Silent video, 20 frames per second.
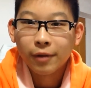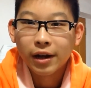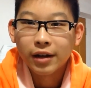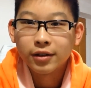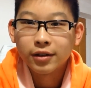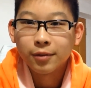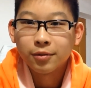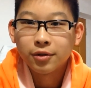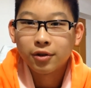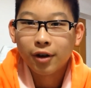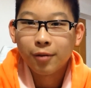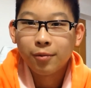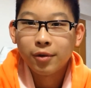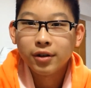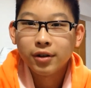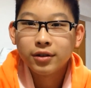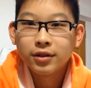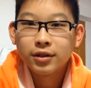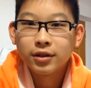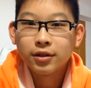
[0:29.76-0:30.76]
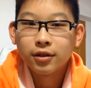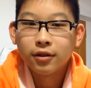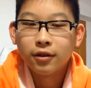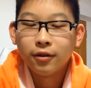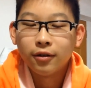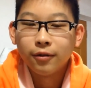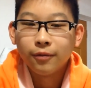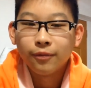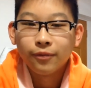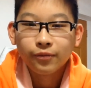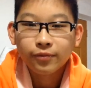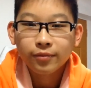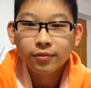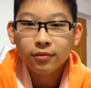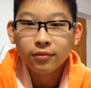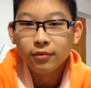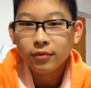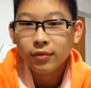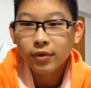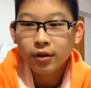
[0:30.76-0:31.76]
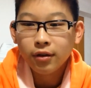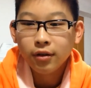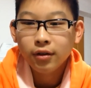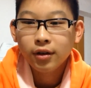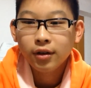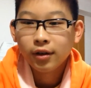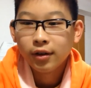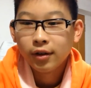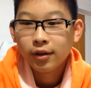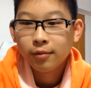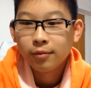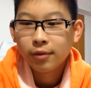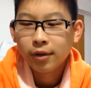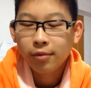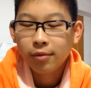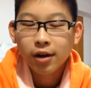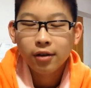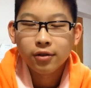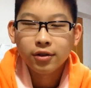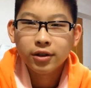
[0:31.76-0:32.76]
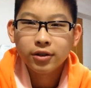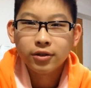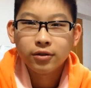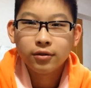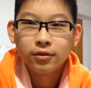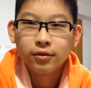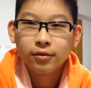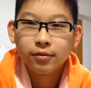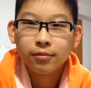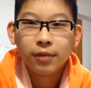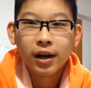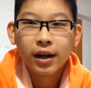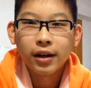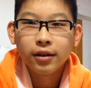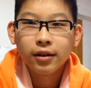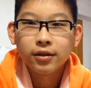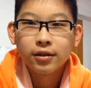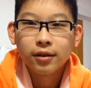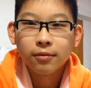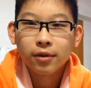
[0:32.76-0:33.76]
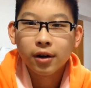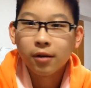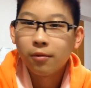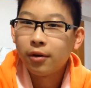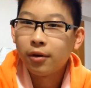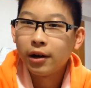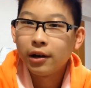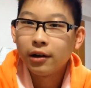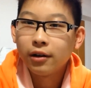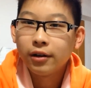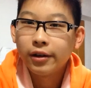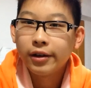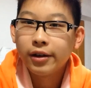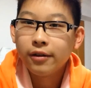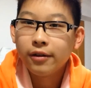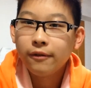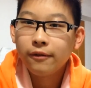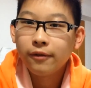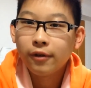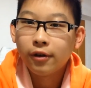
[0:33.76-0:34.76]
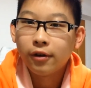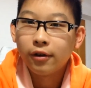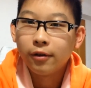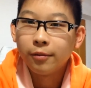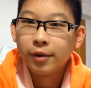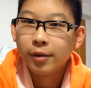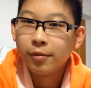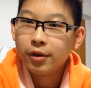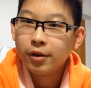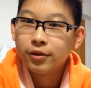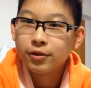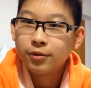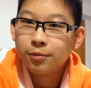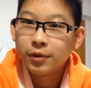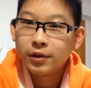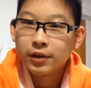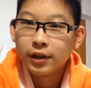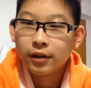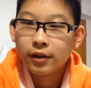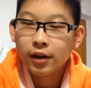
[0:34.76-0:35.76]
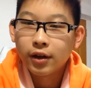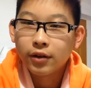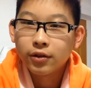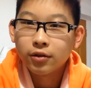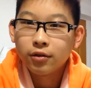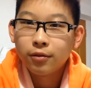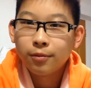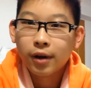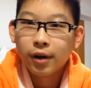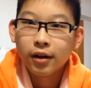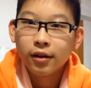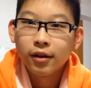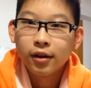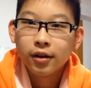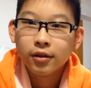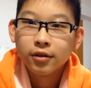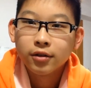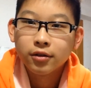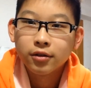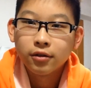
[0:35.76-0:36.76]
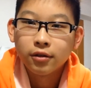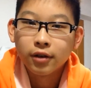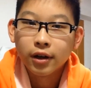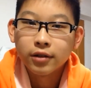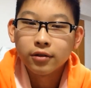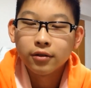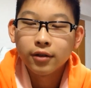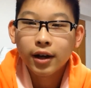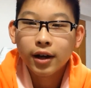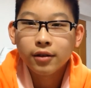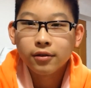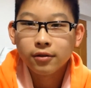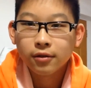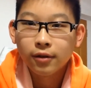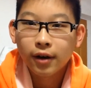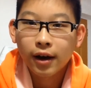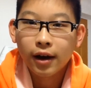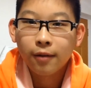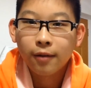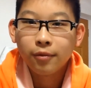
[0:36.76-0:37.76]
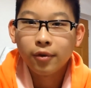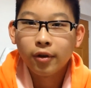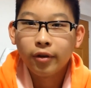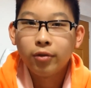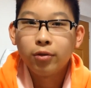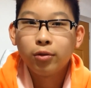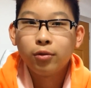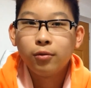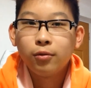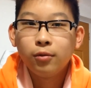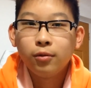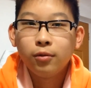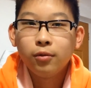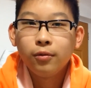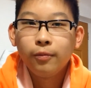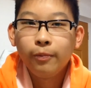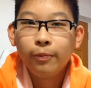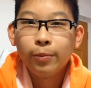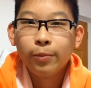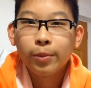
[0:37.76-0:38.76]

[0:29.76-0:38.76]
my subscribers. So maybe I'll just buy some Kamen Rider gift or maybe a Super Sentai or so. But so as you guys know that I'm not too